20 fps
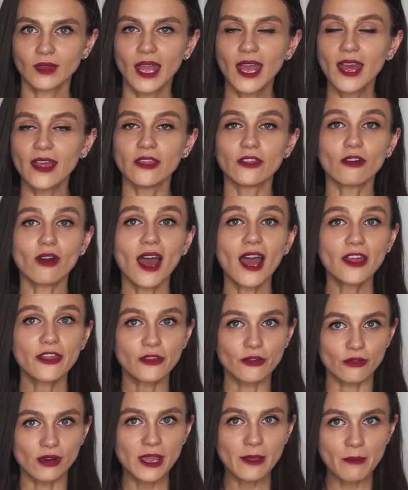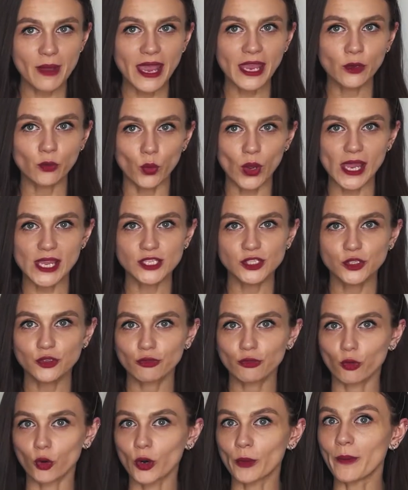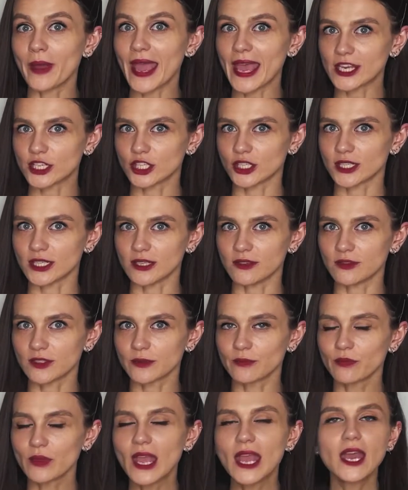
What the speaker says: There are 3 main ways to form adjectives.